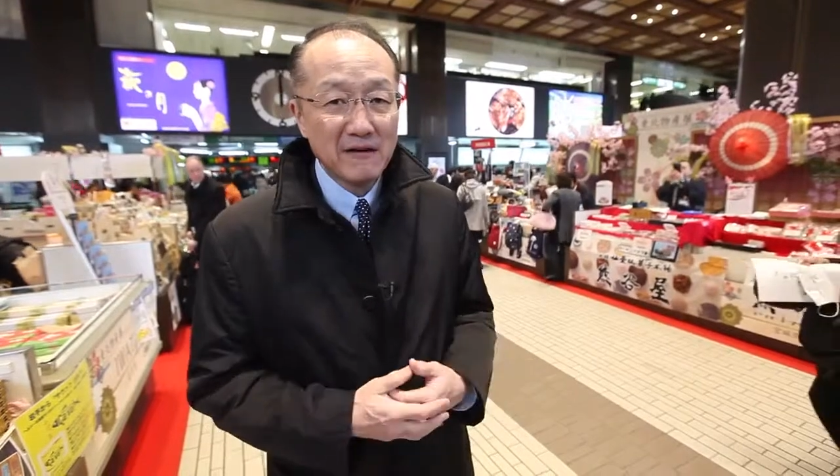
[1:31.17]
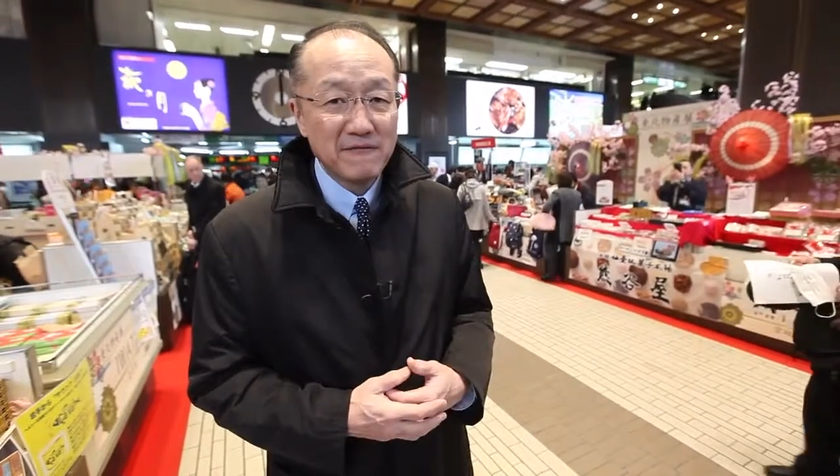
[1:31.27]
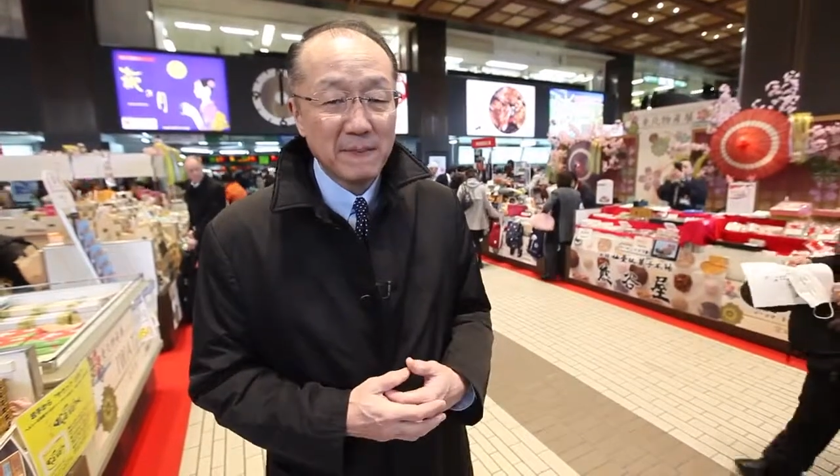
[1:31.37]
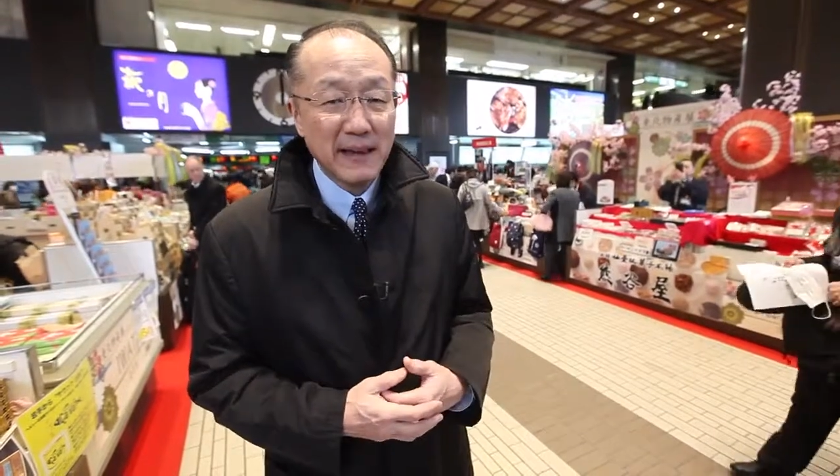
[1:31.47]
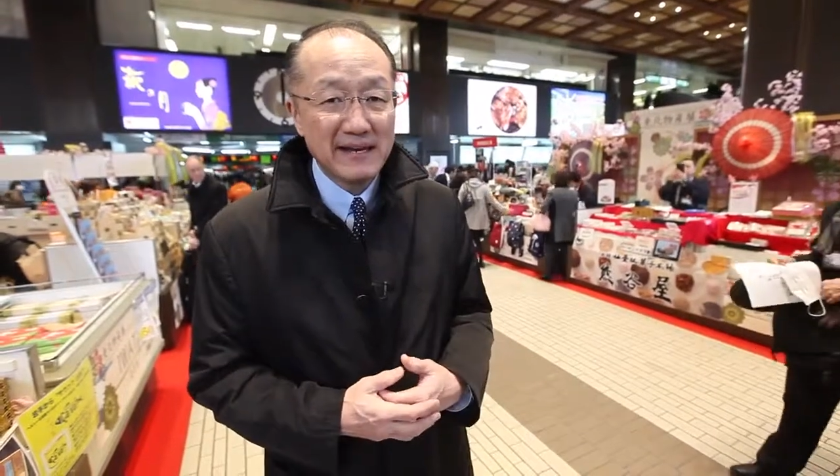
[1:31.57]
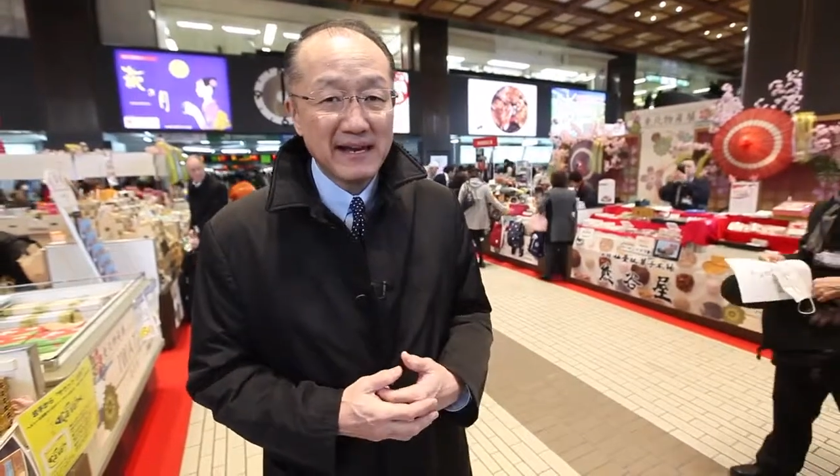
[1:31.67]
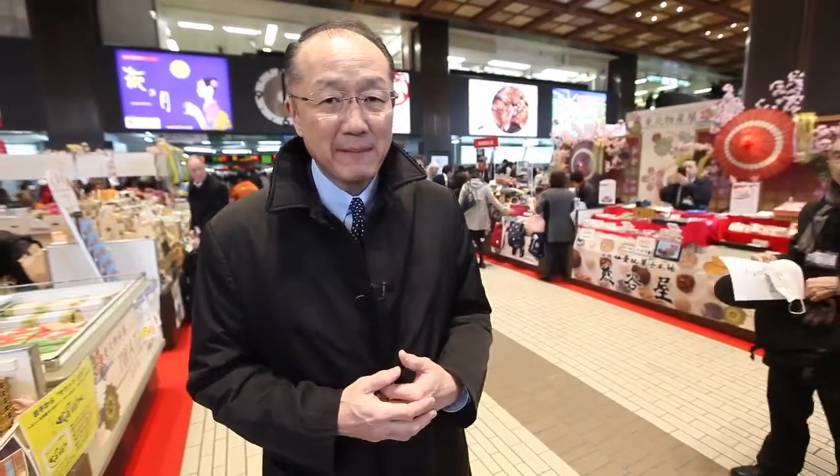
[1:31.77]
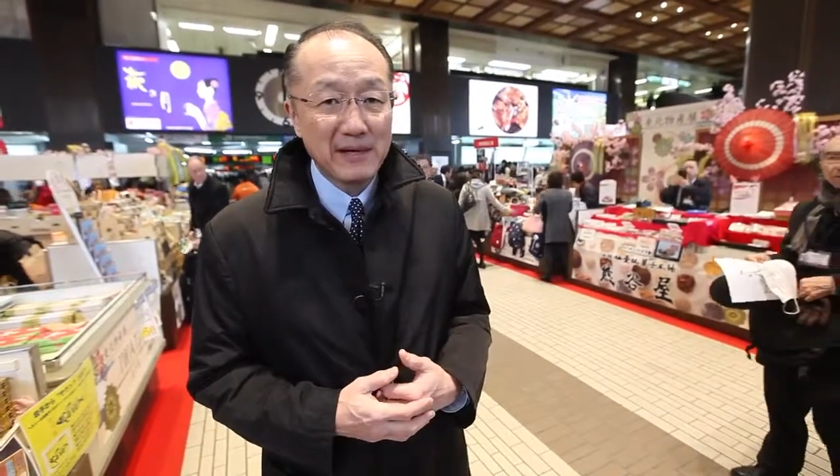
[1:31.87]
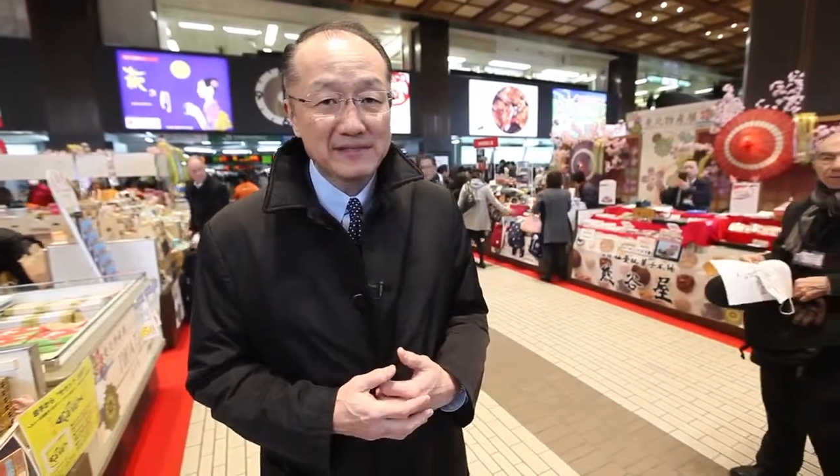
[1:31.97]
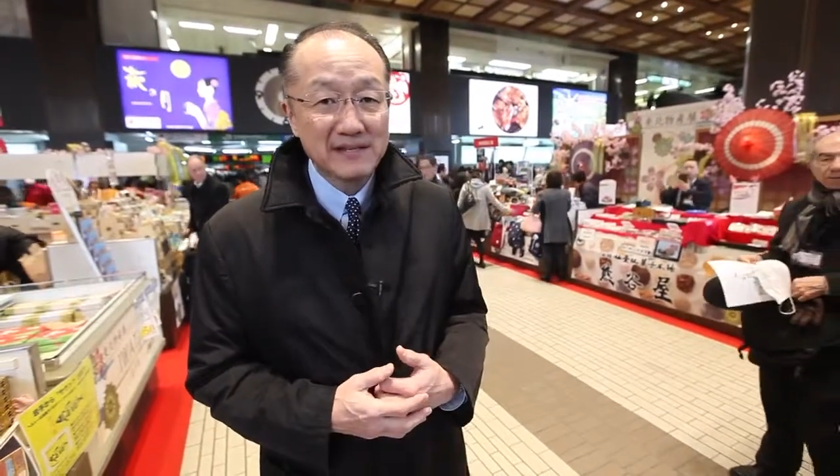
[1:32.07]
for
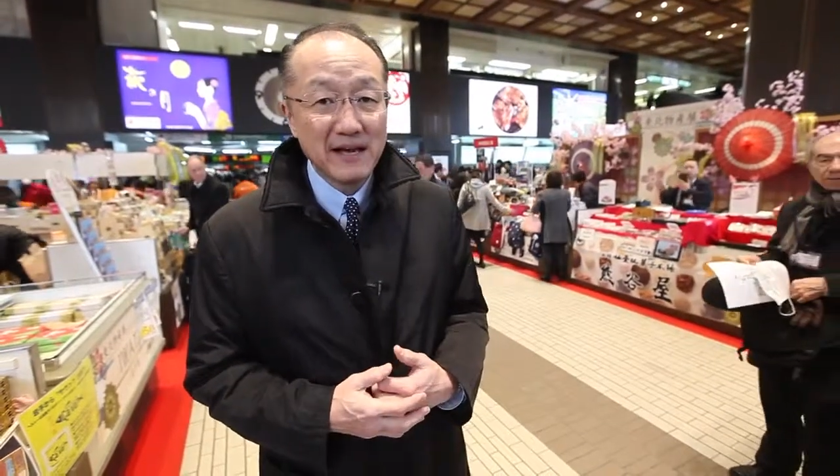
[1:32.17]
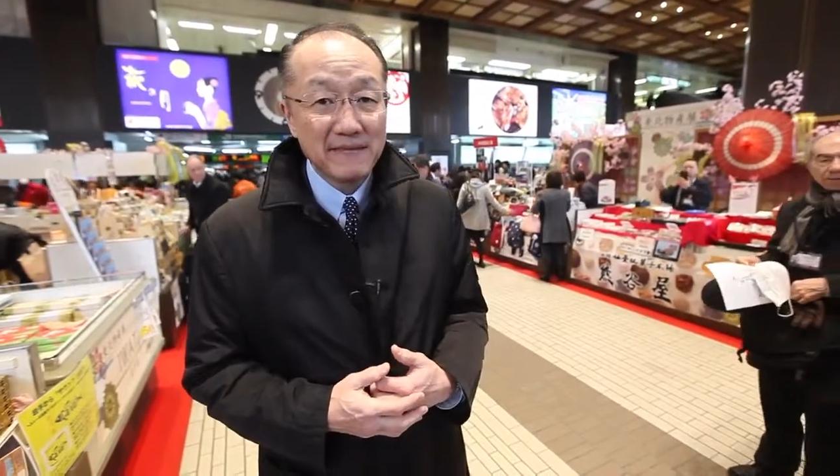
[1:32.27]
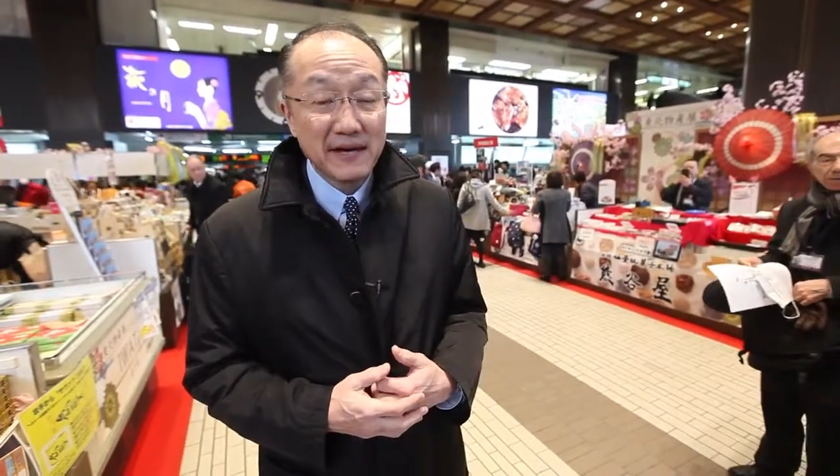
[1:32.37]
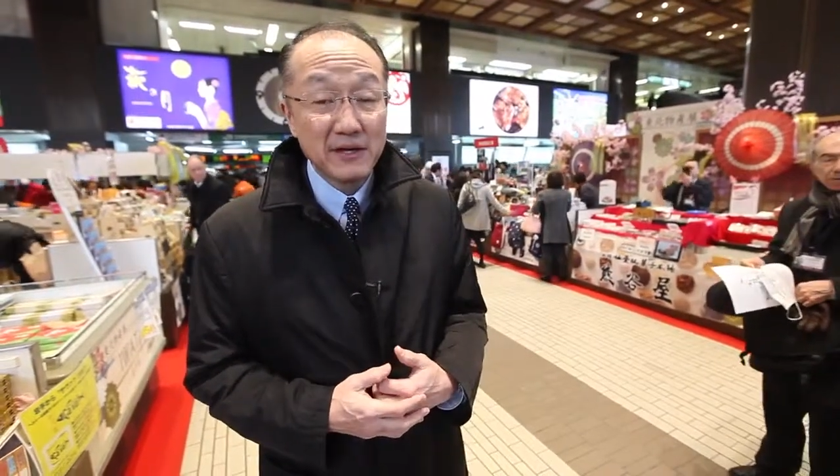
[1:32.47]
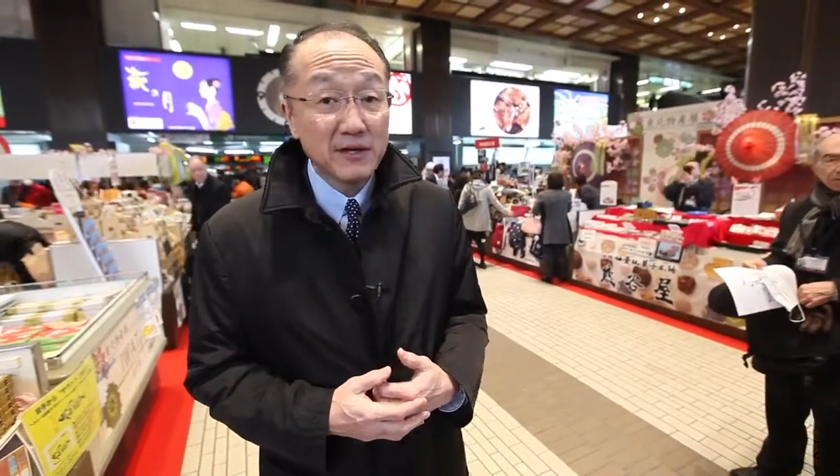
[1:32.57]
pandemics that